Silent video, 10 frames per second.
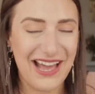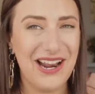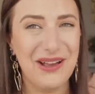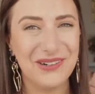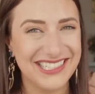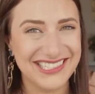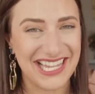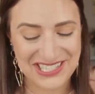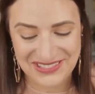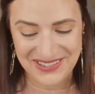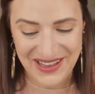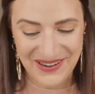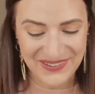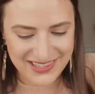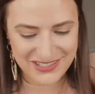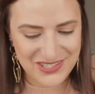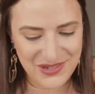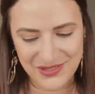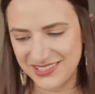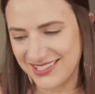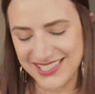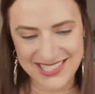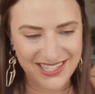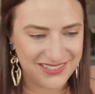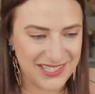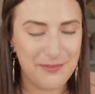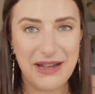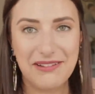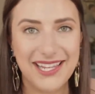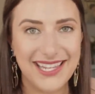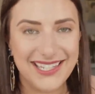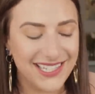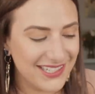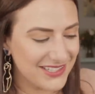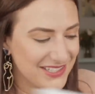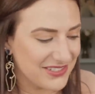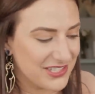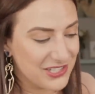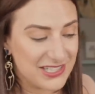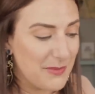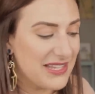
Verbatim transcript: out, I will let you know. There's no other details about it in here, so it's just a